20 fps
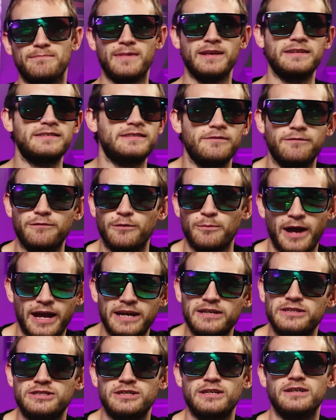
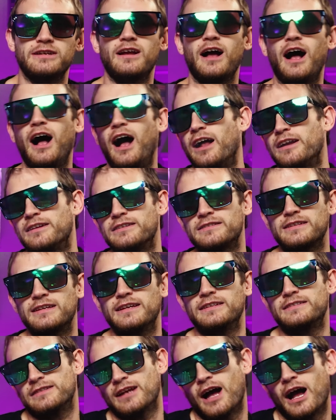misinformation. Honestly,
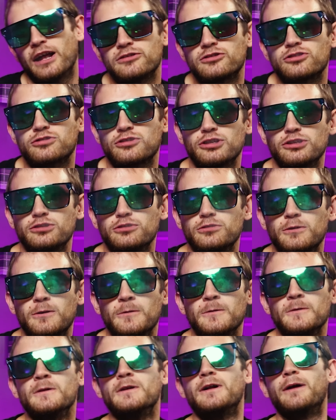it's not true,
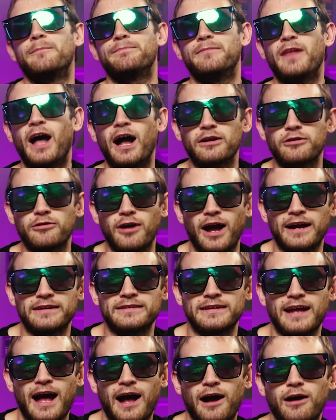not
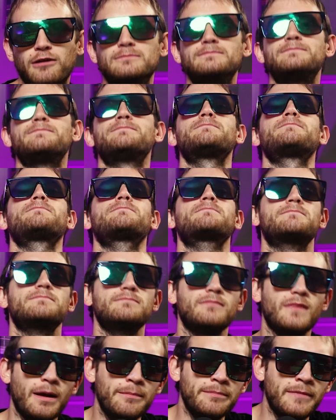cracked out.
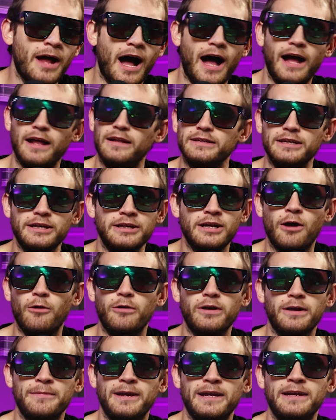I'm not, you know
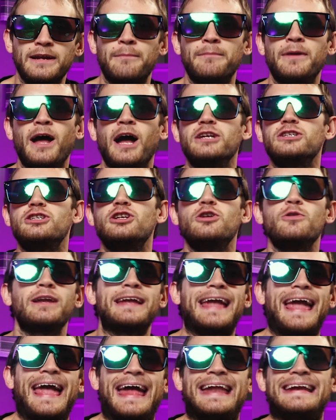what I mean? I'm not
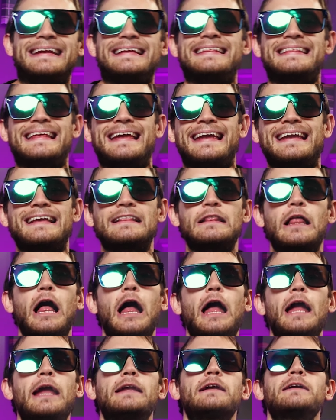doing anything
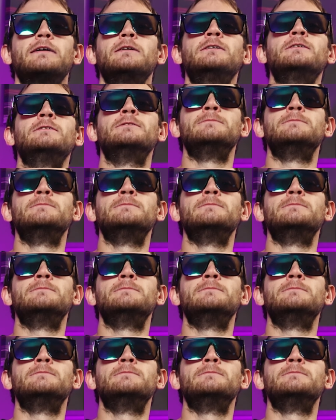like